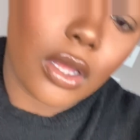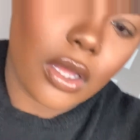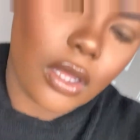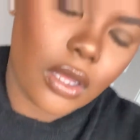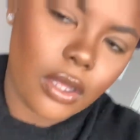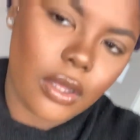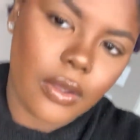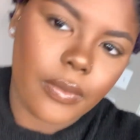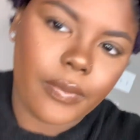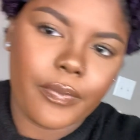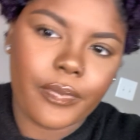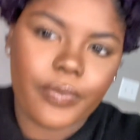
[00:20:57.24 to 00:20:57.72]

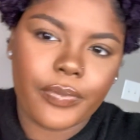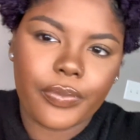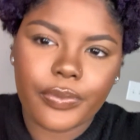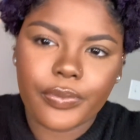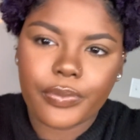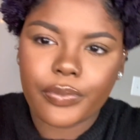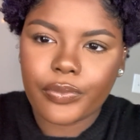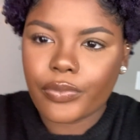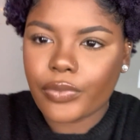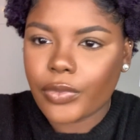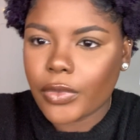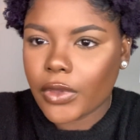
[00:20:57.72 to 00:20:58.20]

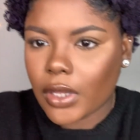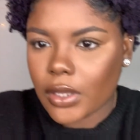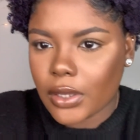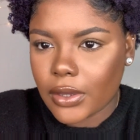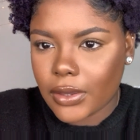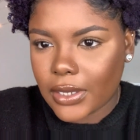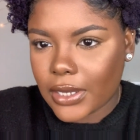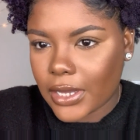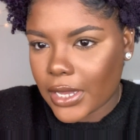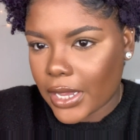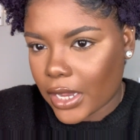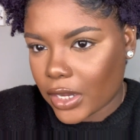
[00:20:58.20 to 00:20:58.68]

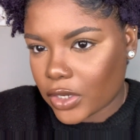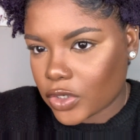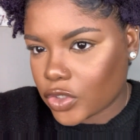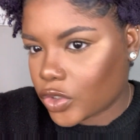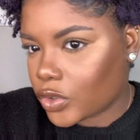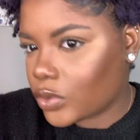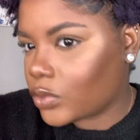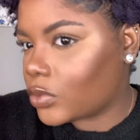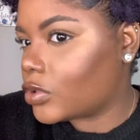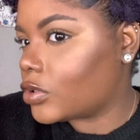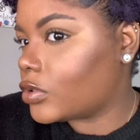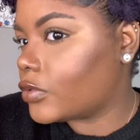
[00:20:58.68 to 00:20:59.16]
The
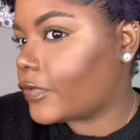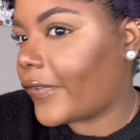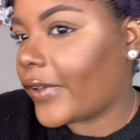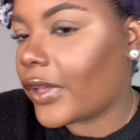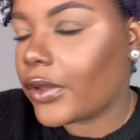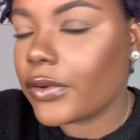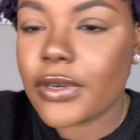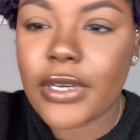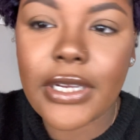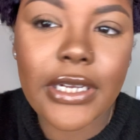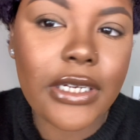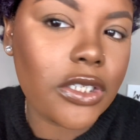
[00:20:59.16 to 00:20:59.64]
actual
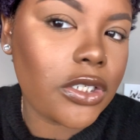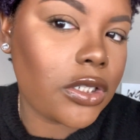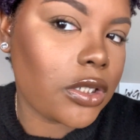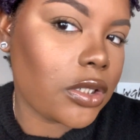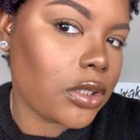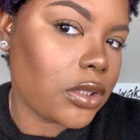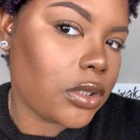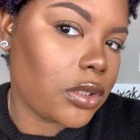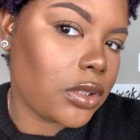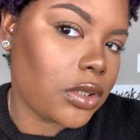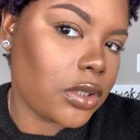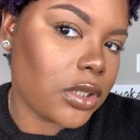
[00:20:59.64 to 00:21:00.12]

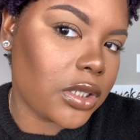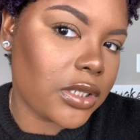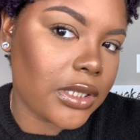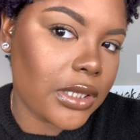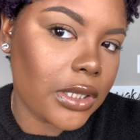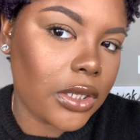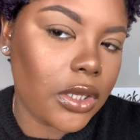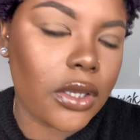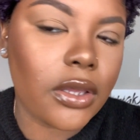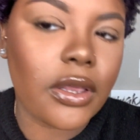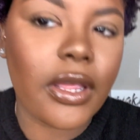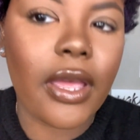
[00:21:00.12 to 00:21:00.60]
foundation doesn't
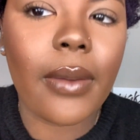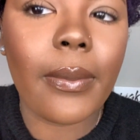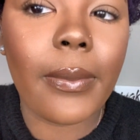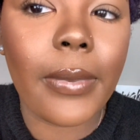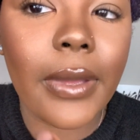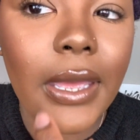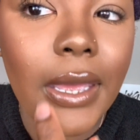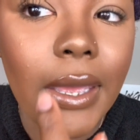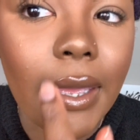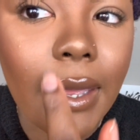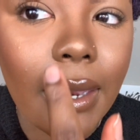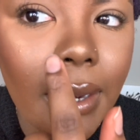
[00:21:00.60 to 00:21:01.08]
look that
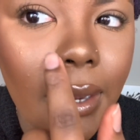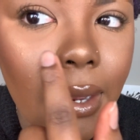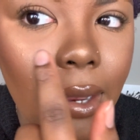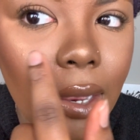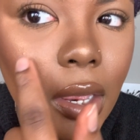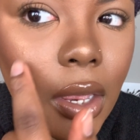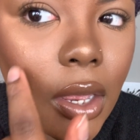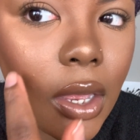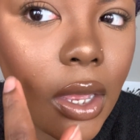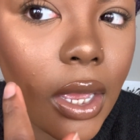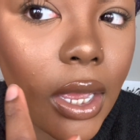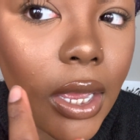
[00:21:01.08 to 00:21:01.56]
bad.
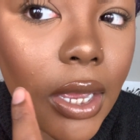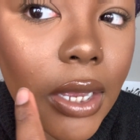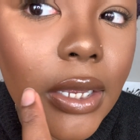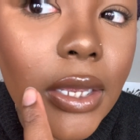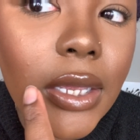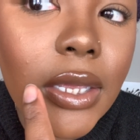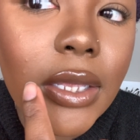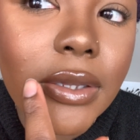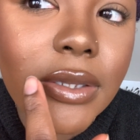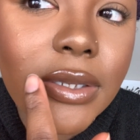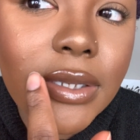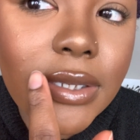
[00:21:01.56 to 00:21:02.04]
I
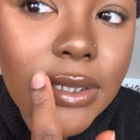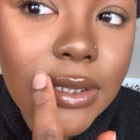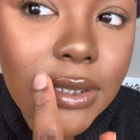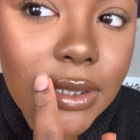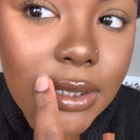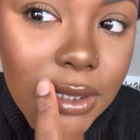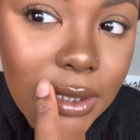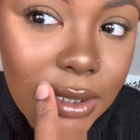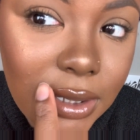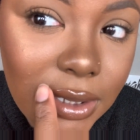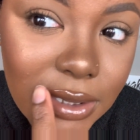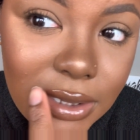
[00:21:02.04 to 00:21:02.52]
can
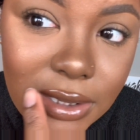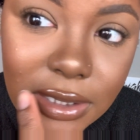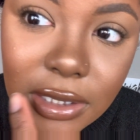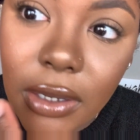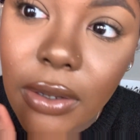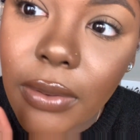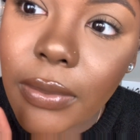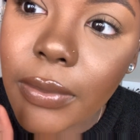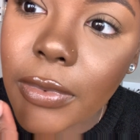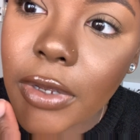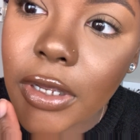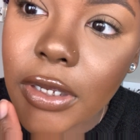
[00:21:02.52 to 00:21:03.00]
see
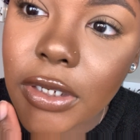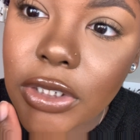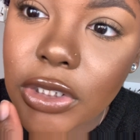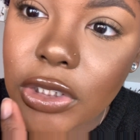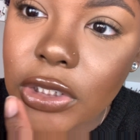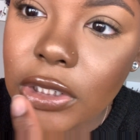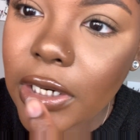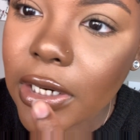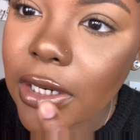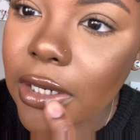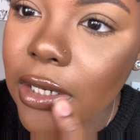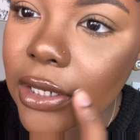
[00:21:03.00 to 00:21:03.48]
some
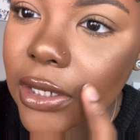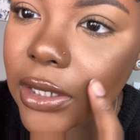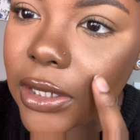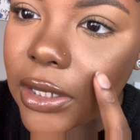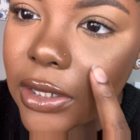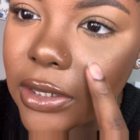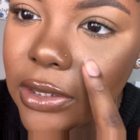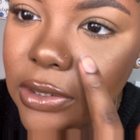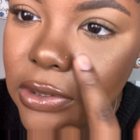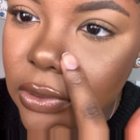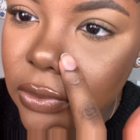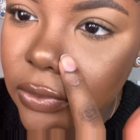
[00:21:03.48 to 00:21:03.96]

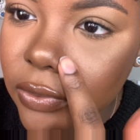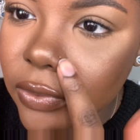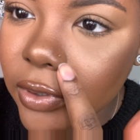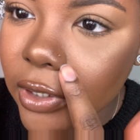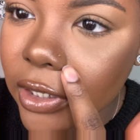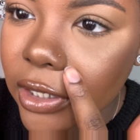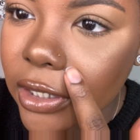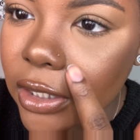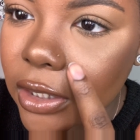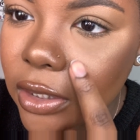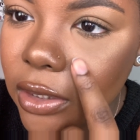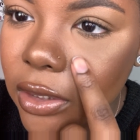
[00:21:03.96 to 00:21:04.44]
shininess
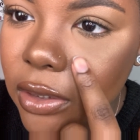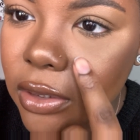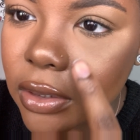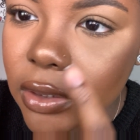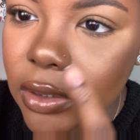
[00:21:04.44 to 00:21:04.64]
right